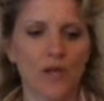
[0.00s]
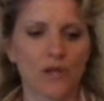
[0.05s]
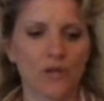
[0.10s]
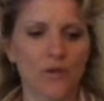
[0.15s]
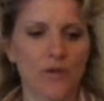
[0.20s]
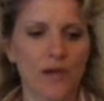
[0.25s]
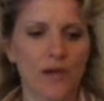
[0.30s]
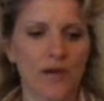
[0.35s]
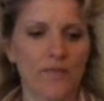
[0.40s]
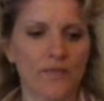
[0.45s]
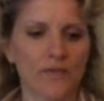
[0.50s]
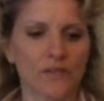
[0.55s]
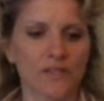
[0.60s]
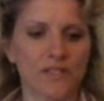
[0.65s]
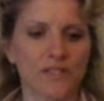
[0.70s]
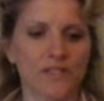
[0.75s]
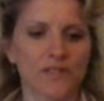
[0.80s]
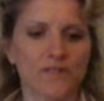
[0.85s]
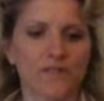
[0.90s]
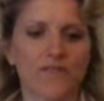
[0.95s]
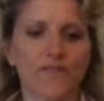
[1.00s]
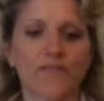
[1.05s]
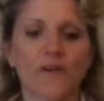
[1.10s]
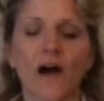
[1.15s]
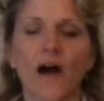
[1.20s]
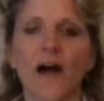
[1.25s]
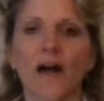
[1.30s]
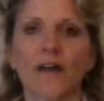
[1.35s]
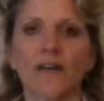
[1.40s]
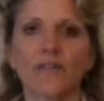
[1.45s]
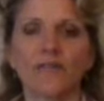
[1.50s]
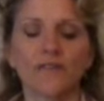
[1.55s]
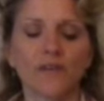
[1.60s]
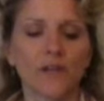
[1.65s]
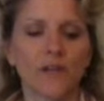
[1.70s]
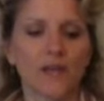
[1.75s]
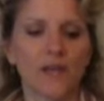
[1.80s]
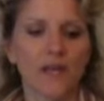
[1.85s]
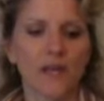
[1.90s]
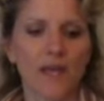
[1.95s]
You have a list of 5,
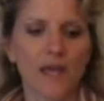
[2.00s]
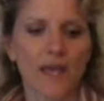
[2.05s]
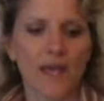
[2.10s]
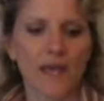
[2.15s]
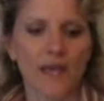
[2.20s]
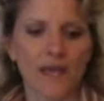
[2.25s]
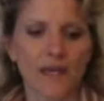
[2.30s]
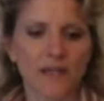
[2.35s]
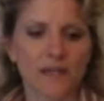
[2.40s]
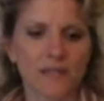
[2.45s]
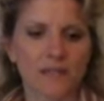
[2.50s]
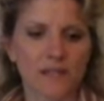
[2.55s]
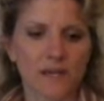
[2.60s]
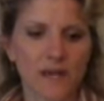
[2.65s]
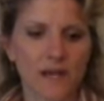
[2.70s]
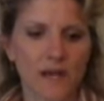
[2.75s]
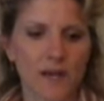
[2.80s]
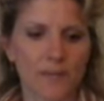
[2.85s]
and